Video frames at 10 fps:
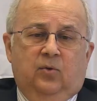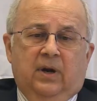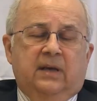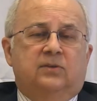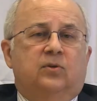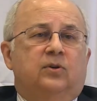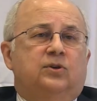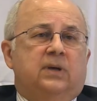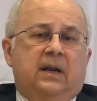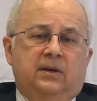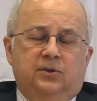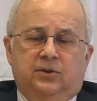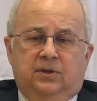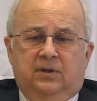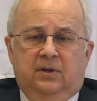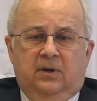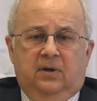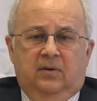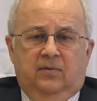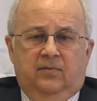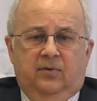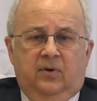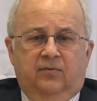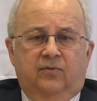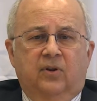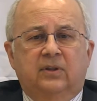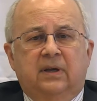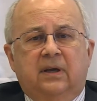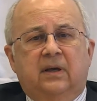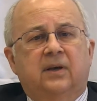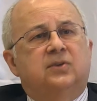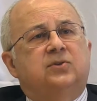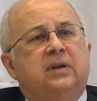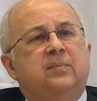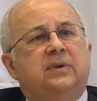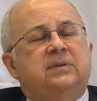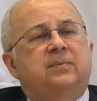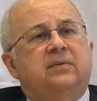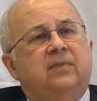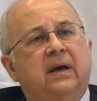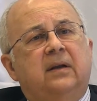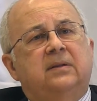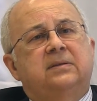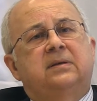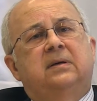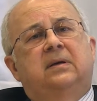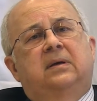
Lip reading: To rise to the challenge of confronting extremism and violence